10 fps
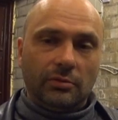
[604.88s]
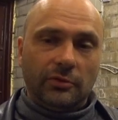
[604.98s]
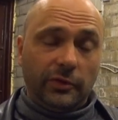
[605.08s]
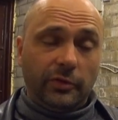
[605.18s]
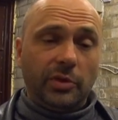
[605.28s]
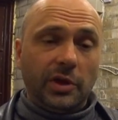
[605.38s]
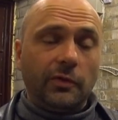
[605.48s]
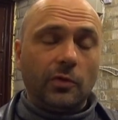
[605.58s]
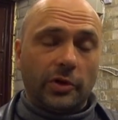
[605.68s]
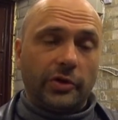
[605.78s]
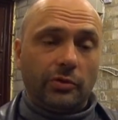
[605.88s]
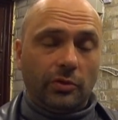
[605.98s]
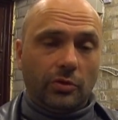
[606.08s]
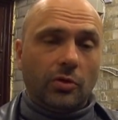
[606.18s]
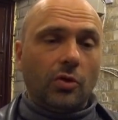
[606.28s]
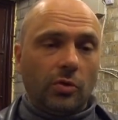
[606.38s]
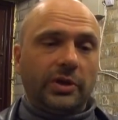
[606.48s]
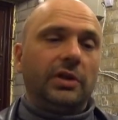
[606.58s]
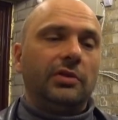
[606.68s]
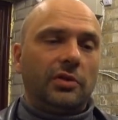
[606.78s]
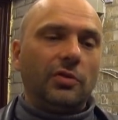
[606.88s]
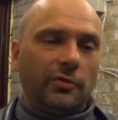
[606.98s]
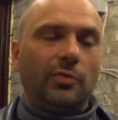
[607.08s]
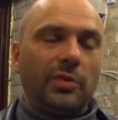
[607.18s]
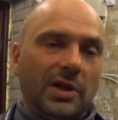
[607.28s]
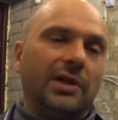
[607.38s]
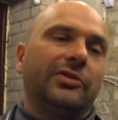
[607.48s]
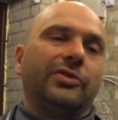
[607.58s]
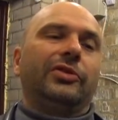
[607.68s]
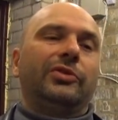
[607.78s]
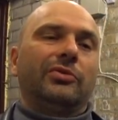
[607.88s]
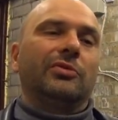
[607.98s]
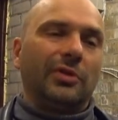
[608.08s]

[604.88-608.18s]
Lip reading: with a big force. So you're holding two bars just to,